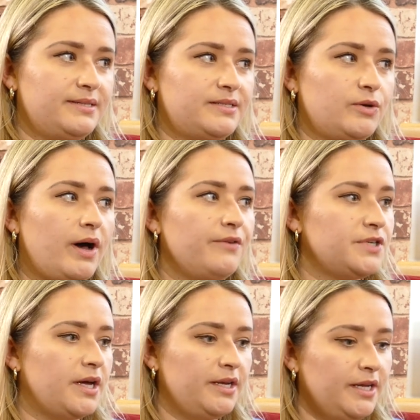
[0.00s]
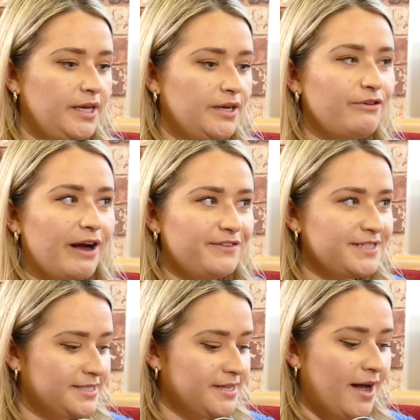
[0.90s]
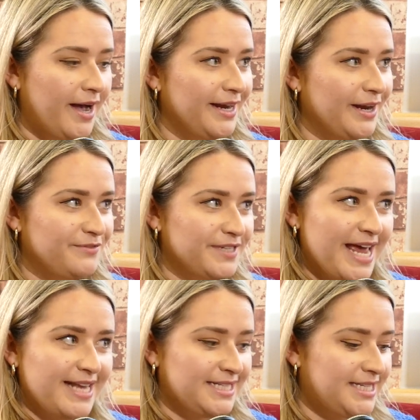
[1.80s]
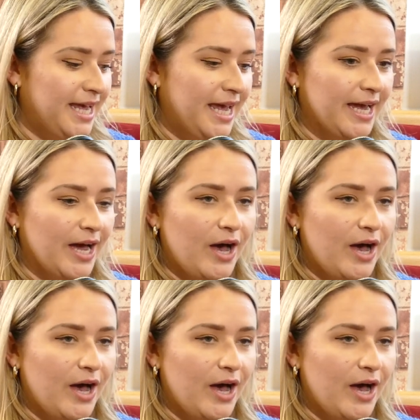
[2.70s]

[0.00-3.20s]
So I've done graphic design, I've done editing,